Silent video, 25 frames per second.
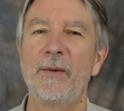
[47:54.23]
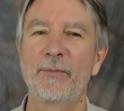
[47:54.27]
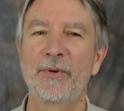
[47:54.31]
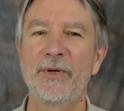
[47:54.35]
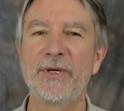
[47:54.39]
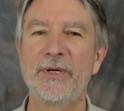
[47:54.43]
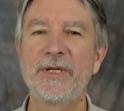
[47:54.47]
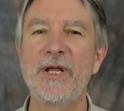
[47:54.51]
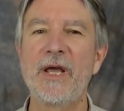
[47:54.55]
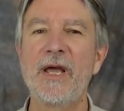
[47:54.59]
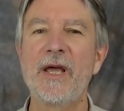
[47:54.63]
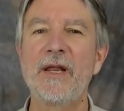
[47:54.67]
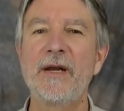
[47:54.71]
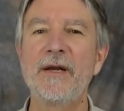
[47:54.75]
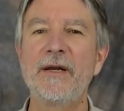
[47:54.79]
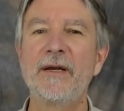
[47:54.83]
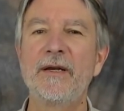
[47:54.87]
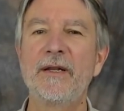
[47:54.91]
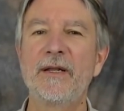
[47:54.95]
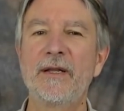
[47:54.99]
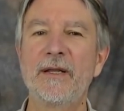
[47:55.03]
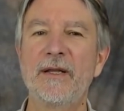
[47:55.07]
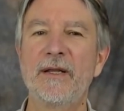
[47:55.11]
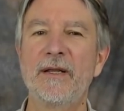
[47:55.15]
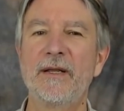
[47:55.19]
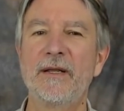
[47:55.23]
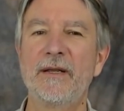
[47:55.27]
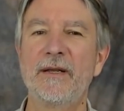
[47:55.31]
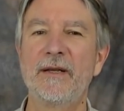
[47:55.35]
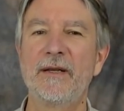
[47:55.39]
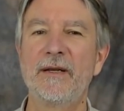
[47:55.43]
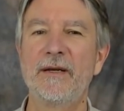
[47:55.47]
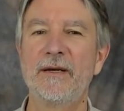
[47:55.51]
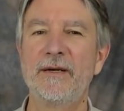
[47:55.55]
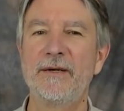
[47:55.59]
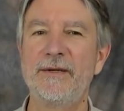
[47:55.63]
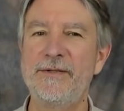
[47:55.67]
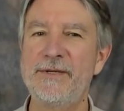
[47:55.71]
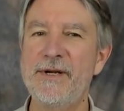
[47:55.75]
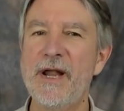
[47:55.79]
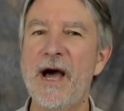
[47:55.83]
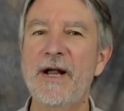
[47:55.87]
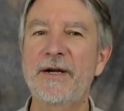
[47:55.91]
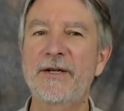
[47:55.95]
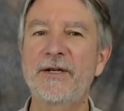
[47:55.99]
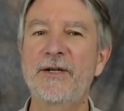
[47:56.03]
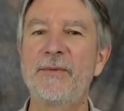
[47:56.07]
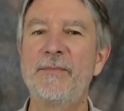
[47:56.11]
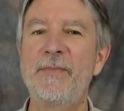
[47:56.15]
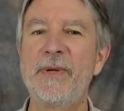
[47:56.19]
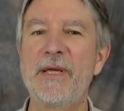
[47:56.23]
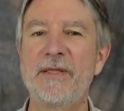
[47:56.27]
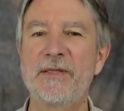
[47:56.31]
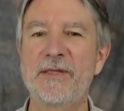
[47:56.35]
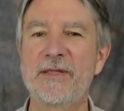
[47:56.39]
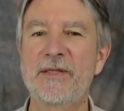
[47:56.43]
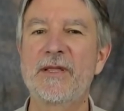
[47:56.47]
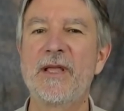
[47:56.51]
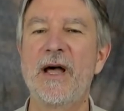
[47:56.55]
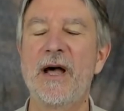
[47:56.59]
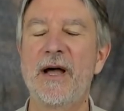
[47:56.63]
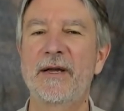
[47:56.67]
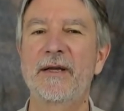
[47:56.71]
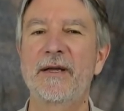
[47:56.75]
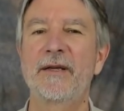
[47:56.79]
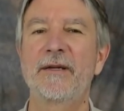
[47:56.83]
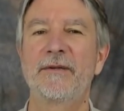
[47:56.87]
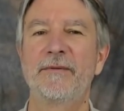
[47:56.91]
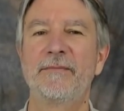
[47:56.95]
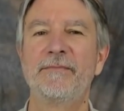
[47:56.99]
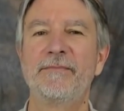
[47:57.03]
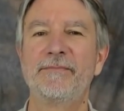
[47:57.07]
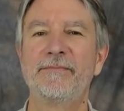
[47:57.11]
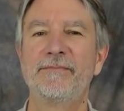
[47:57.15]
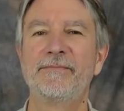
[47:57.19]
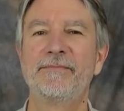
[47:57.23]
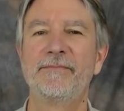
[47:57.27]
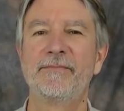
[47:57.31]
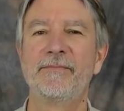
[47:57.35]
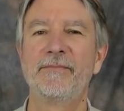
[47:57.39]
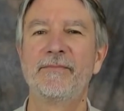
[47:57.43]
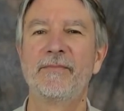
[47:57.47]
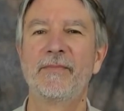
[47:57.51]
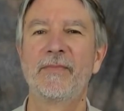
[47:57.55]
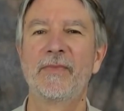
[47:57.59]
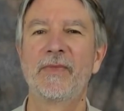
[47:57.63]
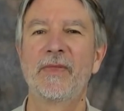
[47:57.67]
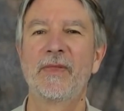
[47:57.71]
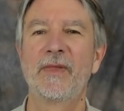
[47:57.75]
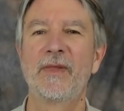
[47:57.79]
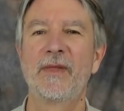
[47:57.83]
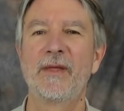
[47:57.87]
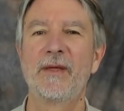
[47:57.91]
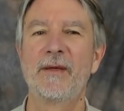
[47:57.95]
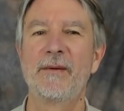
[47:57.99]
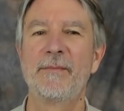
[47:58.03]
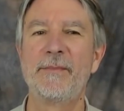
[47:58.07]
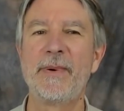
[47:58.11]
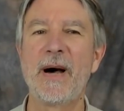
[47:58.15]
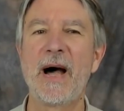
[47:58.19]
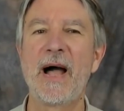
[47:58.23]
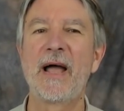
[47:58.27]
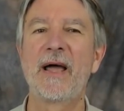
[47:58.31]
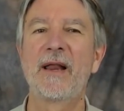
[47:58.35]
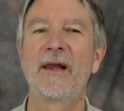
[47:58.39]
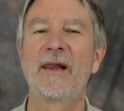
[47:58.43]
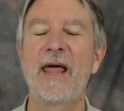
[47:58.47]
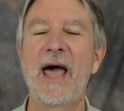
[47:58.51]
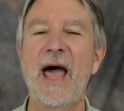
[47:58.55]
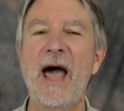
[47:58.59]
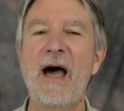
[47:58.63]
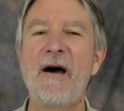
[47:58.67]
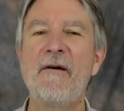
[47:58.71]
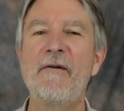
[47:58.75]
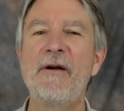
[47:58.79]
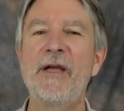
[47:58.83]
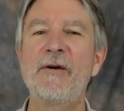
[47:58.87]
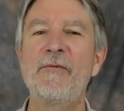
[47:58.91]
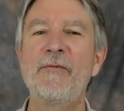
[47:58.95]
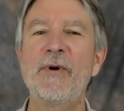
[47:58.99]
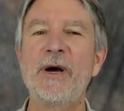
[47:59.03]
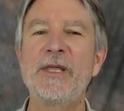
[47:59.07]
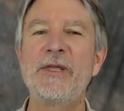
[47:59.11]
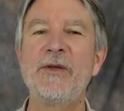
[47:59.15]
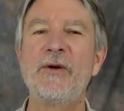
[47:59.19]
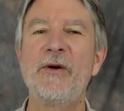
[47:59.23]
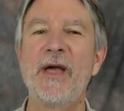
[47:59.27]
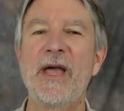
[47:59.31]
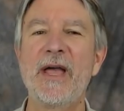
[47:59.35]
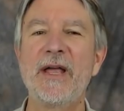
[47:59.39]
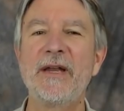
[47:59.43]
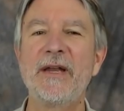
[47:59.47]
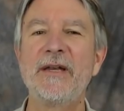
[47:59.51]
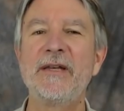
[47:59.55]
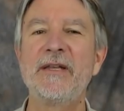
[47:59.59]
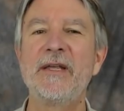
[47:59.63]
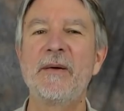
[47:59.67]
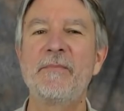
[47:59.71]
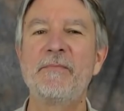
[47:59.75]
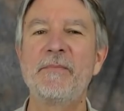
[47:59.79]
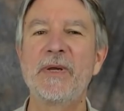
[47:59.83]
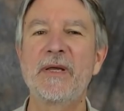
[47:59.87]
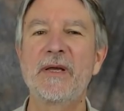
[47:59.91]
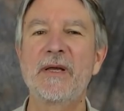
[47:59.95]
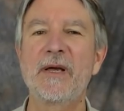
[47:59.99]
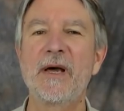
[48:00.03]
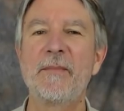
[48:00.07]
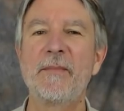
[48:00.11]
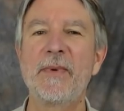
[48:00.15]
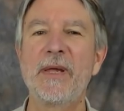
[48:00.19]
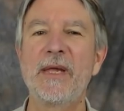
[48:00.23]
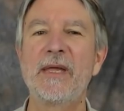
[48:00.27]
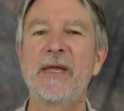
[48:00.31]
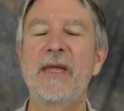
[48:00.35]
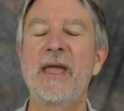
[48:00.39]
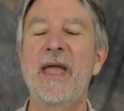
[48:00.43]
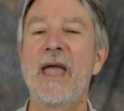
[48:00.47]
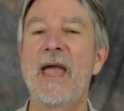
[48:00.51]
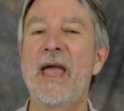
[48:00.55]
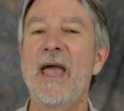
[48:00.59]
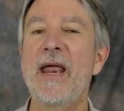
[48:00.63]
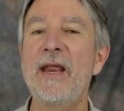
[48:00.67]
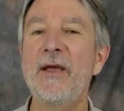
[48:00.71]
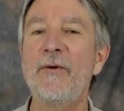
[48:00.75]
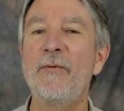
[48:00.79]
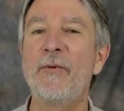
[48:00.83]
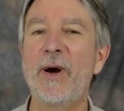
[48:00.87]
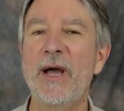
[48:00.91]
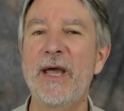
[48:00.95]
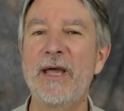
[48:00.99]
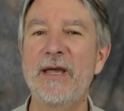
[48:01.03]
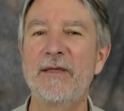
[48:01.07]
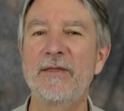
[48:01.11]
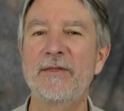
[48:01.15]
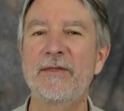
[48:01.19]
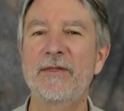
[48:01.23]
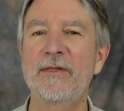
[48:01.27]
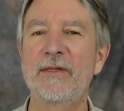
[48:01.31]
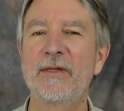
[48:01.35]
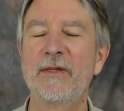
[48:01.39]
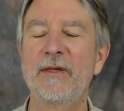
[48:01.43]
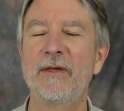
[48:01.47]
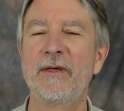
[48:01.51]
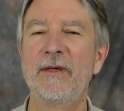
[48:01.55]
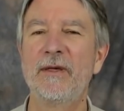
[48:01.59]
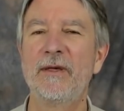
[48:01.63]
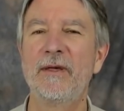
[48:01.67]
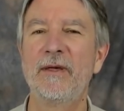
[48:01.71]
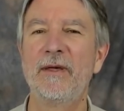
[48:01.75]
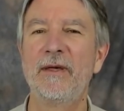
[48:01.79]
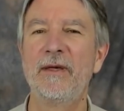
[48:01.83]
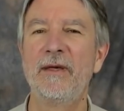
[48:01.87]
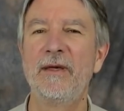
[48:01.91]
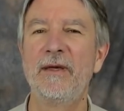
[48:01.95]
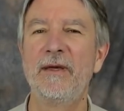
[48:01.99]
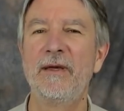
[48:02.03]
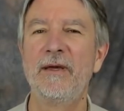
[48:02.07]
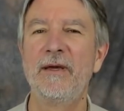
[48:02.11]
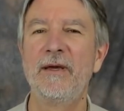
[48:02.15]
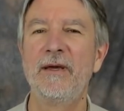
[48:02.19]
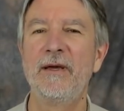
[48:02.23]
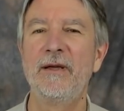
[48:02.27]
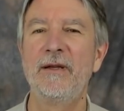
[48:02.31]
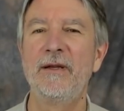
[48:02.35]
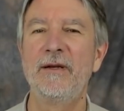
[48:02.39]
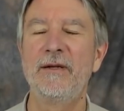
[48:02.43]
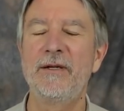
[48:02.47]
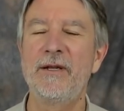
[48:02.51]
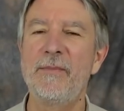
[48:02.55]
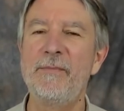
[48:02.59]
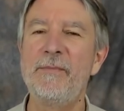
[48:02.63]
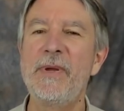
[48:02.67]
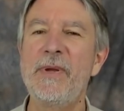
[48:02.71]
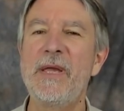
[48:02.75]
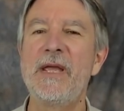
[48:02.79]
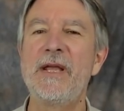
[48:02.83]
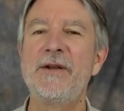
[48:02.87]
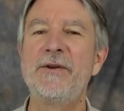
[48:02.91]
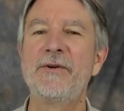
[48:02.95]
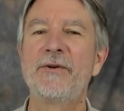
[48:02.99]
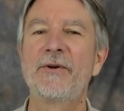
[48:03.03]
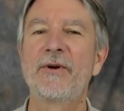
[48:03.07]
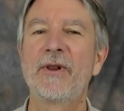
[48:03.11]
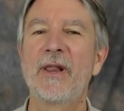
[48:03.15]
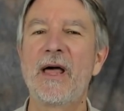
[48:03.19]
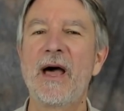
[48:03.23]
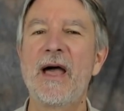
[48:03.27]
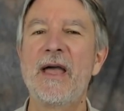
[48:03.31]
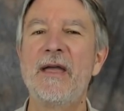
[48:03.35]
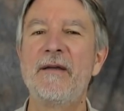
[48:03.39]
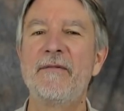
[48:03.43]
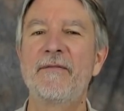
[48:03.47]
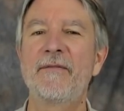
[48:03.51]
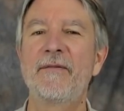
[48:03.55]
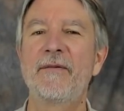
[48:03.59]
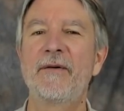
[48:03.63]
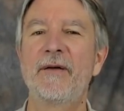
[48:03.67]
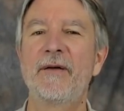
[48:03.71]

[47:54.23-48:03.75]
Pretend not to be stuck by allowing what you end up becoming anyways to be in your life